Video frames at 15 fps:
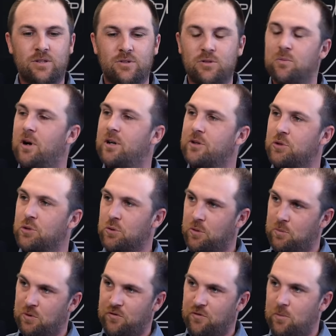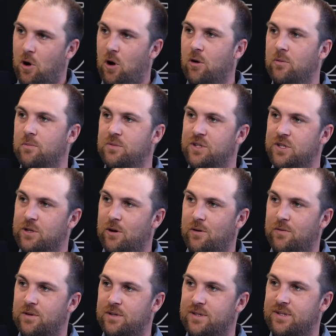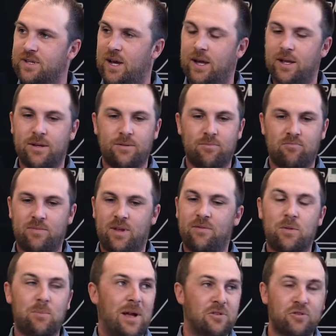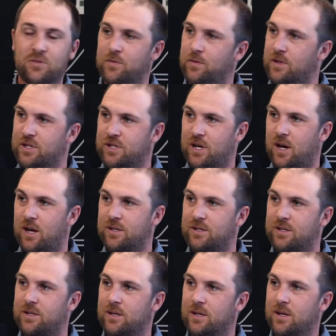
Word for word: do my usual commute from home to the office, and if the battery's fully charged,